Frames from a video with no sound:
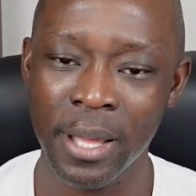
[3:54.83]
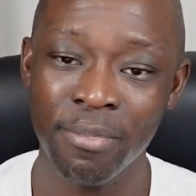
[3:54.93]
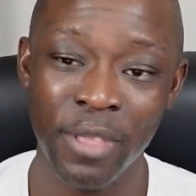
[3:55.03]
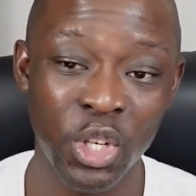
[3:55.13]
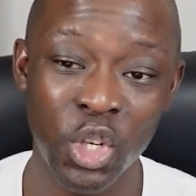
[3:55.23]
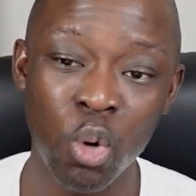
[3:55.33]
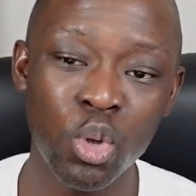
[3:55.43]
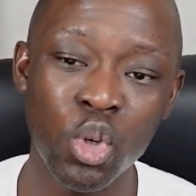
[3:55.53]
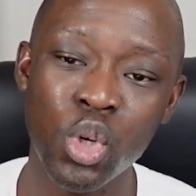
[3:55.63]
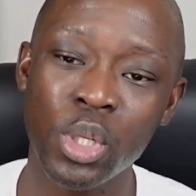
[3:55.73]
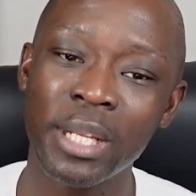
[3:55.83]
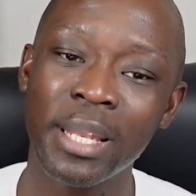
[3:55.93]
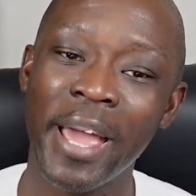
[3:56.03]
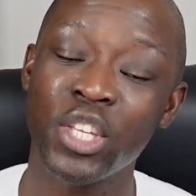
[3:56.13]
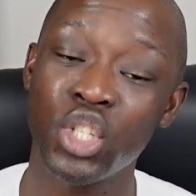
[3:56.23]
They don't usually
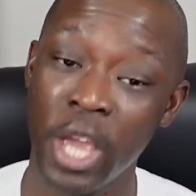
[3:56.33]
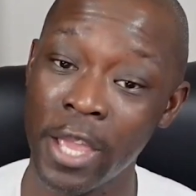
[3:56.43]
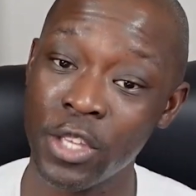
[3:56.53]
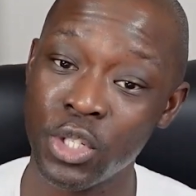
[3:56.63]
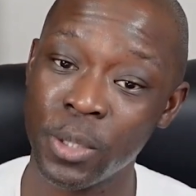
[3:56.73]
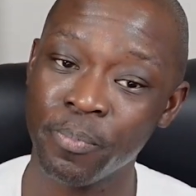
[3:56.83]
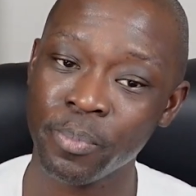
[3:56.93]
like change.